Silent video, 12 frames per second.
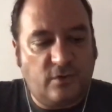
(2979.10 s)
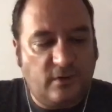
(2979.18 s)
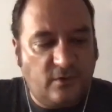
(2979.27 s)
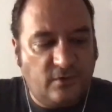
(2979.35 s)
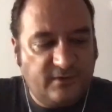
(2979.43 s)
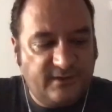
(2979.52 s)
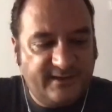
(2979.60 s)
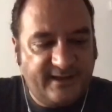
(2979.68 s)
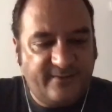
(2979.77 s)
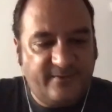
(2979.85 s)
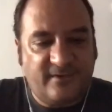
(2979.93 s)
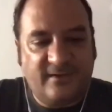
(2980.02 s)
on the
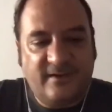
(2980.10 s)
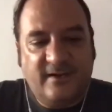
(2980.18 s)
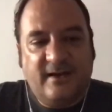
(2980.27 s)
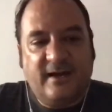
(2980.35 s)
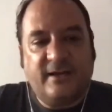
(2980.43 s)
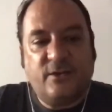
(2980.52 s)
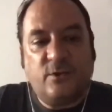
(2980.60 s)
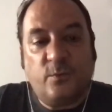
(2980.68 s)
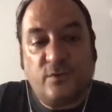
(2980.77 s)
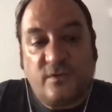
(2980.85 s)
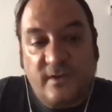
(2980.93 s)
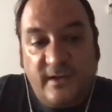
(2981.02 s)
table and you
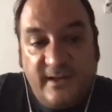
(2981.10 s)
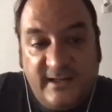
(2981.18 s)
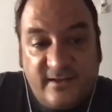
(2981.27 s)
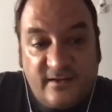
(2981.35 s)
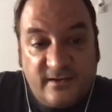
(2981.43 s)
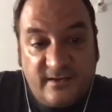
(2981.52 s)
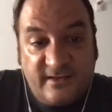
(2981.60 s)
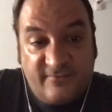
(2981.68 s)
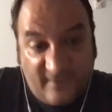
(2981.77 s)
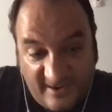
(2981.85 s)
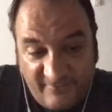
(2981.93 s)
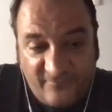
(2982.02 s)
would eat the
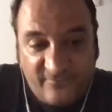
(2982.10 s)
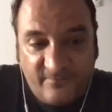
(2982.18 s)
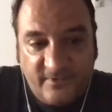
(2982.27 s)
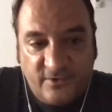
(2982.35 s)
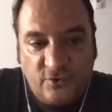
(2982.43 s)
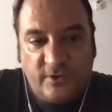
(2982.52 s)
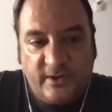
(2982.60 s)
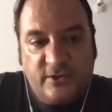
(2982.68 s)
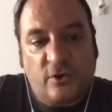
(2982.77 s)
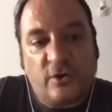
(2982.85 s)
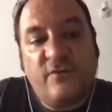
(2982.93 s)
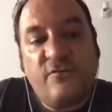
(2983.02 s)
5, you eat
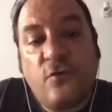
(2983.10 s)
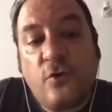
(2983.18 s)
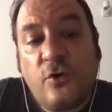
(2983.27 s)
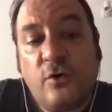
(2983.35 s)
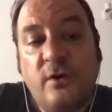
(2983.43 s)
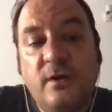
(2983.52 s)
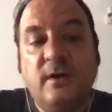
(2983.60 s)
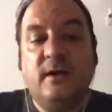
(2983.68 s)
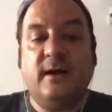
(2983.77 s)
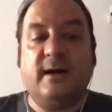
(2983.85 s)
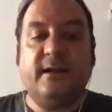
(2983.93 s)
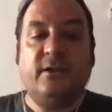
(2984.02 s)
only 4,
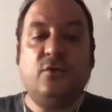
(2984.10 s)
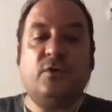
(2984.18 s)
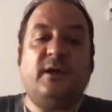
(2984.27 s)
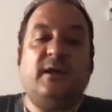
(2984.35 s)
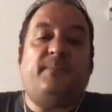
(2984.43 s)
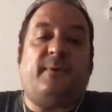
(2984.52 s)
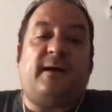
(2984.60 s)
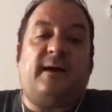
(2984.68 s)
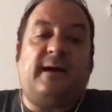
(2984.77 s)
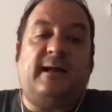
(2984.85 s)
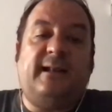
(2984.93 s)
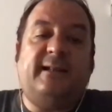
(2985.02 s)
and you keep
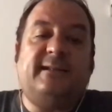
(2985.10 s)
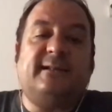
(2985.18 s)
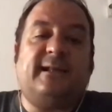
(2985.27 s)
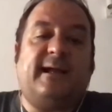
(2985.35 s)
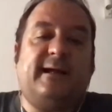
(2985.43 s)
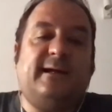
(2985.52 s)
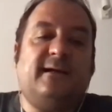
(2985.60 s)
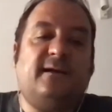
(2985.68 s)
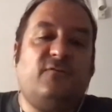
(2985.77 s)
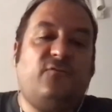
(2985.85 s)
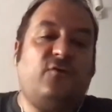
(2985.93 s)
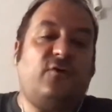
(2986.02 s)
a little
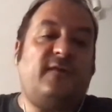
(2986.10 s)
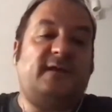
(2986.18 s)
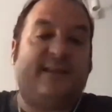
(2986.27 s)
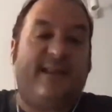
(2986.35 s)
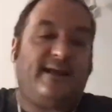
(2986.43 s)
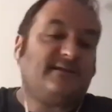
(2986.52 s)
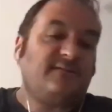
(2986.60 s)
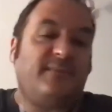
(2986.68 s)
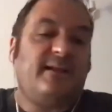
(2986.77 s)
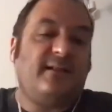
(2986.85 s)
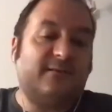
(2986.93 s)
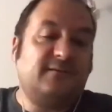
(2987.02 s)
hunger for the next
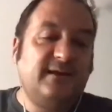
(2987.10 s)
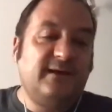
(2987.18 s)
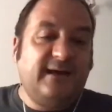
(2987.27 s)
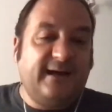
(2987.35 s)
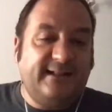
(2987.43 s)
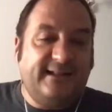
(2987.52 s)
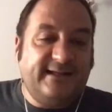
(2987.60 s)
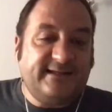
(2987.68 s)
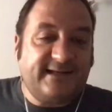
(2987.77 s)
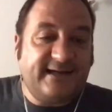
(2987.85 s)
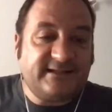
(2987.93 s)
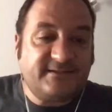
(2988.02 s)
meal. And this
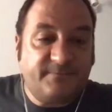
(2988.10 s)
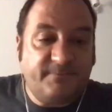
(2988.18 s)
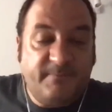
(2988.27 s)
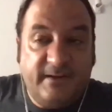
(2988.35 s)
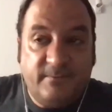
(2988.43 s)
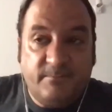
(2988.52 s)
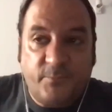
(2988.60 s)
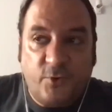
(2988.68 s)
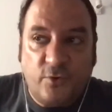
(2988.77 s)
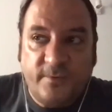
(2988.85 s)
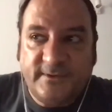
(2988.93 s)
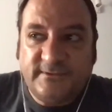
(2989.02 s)
has been
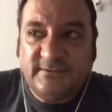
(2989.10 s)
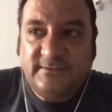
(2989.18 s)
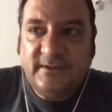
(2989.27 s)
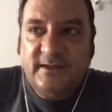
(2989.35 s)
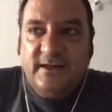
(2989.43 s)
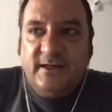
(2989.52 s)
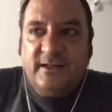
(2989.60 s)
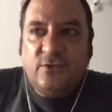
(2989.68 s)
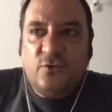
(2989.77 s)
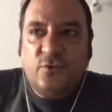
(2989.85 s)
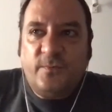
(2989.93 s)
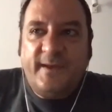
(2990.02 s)
proven
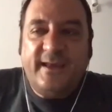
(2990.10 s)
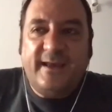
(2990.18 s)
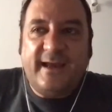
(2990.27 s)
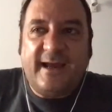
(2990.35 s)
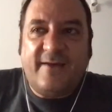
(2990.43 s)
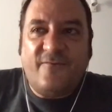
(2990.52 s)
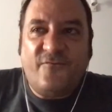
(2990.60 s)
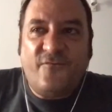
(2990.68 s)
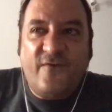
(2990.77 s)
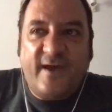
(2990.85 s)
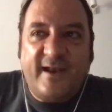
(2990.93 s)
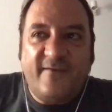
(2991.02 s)
to be
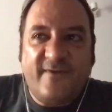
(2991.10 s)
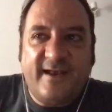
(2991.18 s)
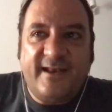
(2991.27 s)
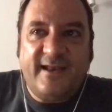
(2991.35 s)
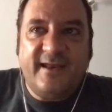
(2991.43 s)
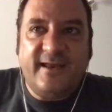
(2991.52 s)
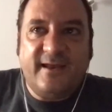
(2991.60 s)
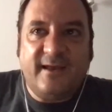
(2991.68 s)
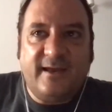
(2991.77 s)
very, very